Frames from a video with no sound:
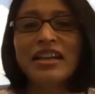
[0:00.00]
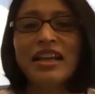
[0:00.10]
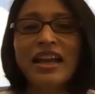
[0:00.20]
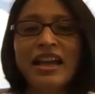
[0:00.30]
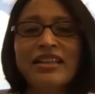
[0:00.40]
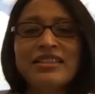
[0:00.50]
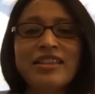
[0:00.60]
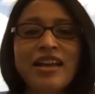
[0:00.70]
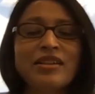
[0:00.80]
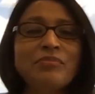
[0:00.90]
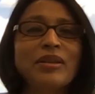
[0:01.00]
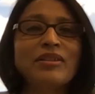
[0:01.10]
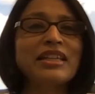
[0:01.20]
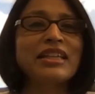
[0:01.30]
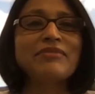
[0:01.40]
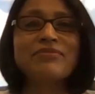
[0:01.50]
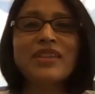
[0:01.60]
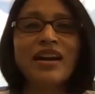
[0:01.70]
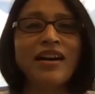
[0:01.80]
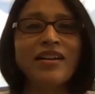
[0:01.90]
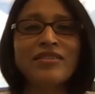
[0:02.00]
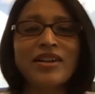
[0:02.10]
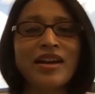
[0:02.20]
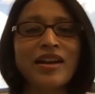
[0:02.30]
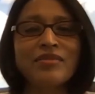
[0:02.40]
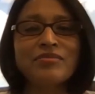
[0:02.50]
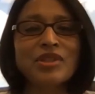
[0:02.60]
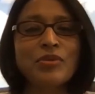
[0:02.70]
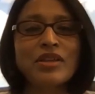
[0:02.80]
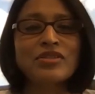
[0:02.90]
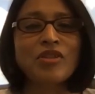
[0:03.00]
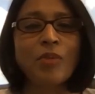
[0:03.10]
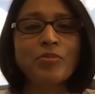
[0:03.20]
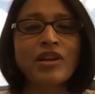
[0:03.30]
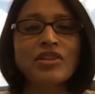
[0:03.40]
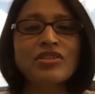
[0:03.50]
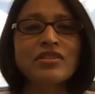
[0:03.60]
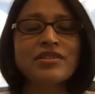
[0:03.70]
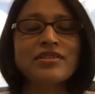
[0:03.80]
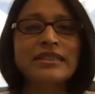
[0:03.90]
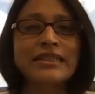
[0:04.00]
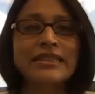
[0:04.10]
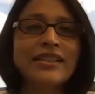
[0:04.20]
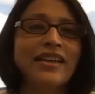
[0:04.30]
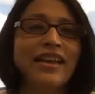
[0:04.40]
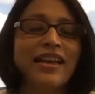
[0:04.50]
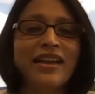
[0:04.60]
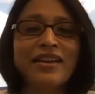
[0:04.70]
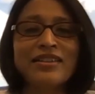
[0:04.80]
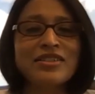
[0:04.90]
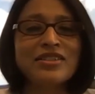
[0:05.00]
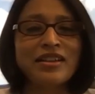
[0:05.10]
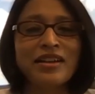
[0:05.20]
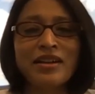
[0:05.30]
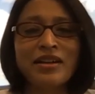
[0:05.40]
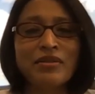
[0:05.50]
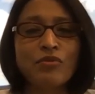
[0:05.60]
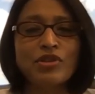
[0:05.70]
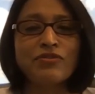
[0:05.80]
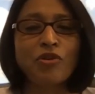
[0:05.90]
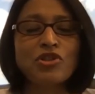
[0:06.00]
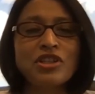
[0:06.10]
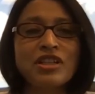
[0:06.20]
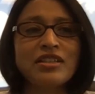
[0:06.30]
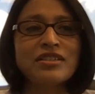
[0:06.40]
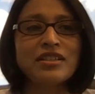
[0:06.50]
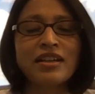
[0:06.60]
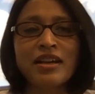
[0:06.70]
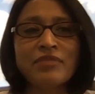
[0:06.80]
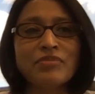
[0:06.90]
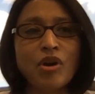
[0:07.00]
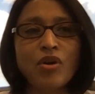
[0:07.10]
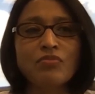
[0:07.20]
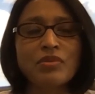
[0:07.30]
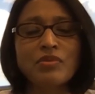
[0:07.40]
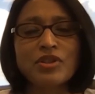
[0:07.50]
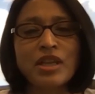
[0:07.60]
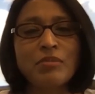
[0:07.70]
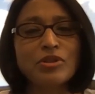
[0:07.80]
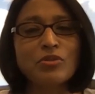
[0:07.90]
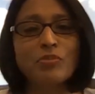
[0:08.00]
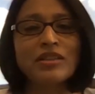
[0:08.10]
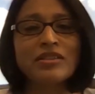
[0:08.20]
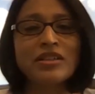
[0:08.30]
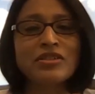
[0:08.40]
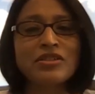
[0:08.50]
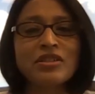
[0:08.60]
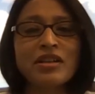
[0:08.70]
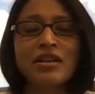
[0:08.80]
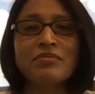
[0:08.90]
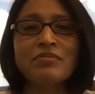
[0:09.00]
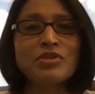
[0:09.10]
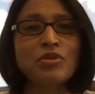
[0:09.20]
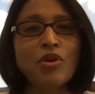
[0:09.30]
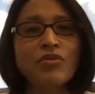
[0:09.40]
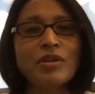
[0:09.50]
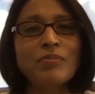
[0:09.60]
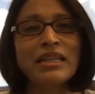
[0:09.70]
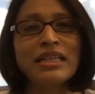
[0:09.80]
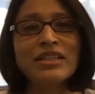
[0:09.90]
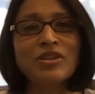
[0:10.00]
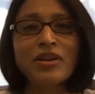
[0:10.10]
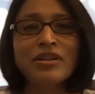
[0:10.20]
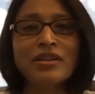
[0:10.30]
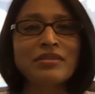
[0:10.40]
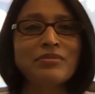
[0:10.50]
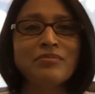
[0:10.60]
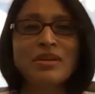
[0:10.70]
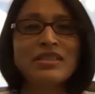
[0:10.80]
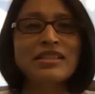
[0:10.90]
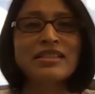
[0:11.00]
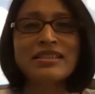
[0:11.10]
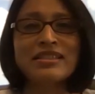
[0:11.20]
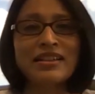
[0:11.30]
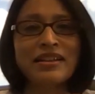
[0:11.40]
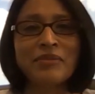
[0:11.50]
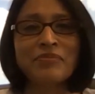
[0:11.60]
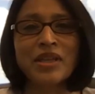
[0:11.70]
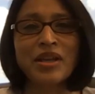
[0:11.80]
and started building our US uh, operations and uh, was fortunate, um, was able to build it uh, to over a billion dollar business um,